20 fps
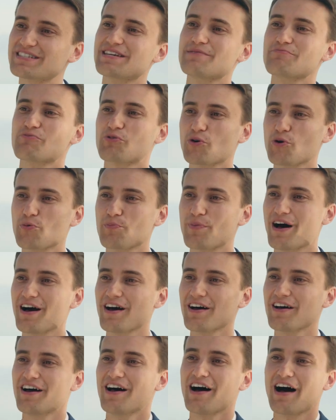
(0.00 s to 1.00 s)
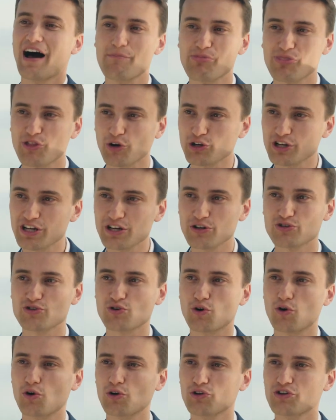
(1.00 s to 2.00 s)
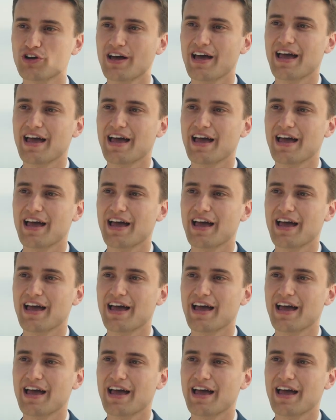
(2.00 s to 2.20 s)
Tim Krupa, I'm 30 years old,